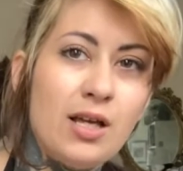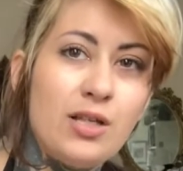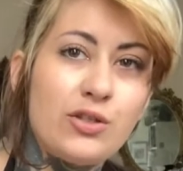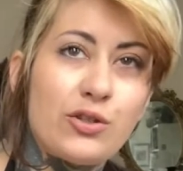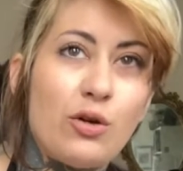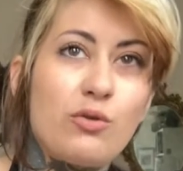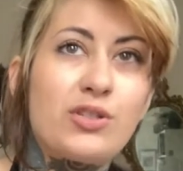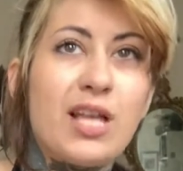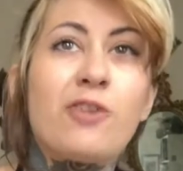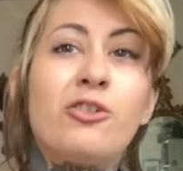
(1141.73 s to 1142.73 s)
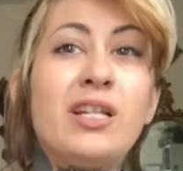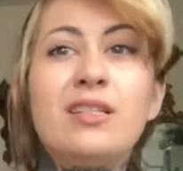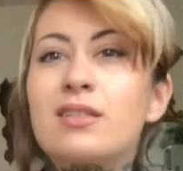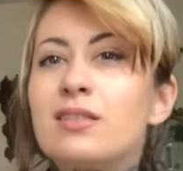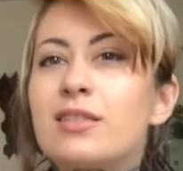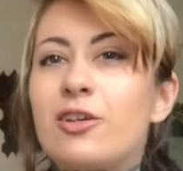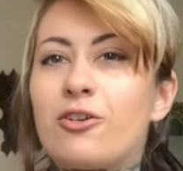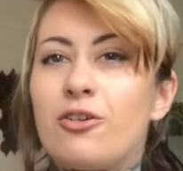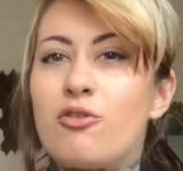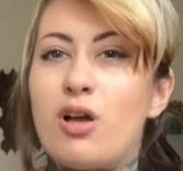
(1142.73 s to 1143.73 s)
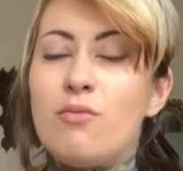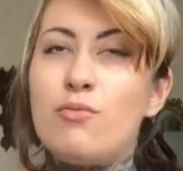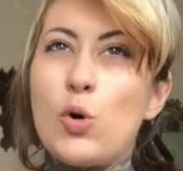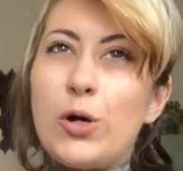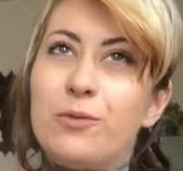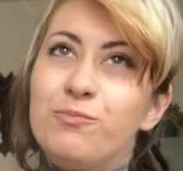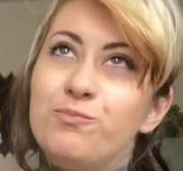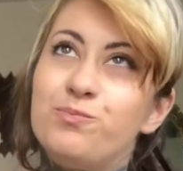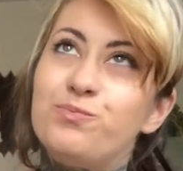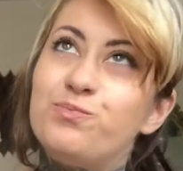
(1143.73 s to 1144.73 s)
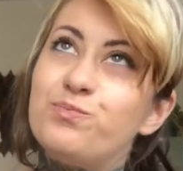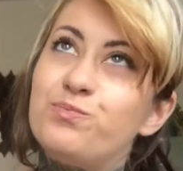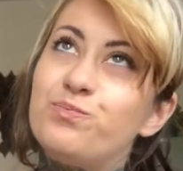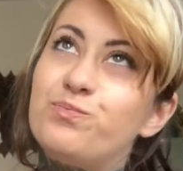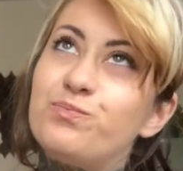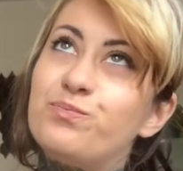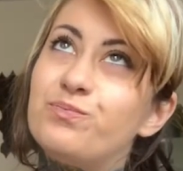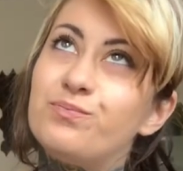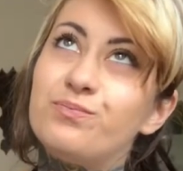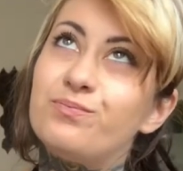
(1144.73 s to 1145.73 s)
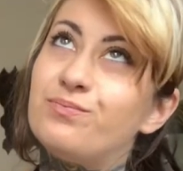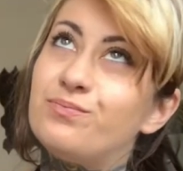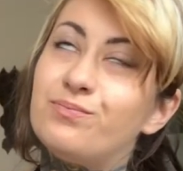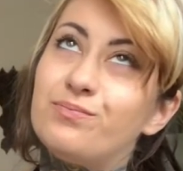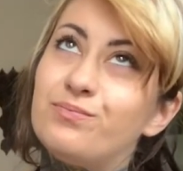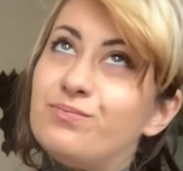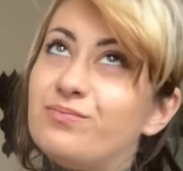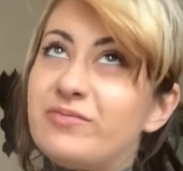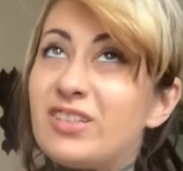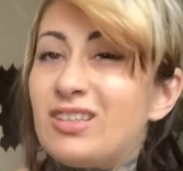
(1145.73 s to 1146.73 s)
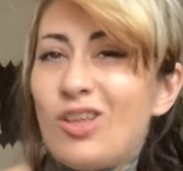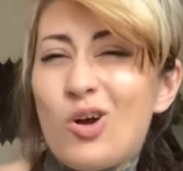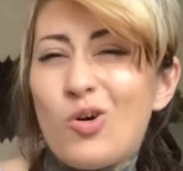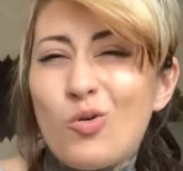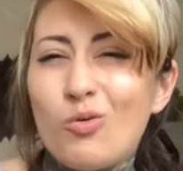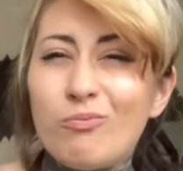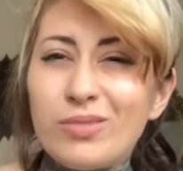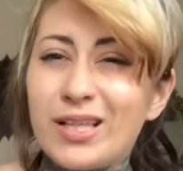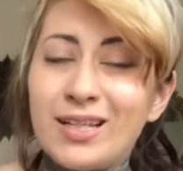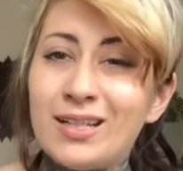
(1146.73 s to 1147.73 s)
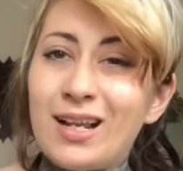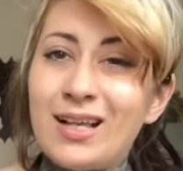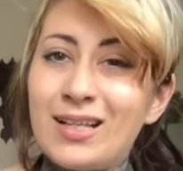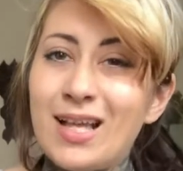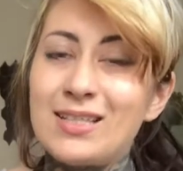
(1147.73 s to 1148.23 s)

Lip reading: So Saturn is considered a more low planet, I guess.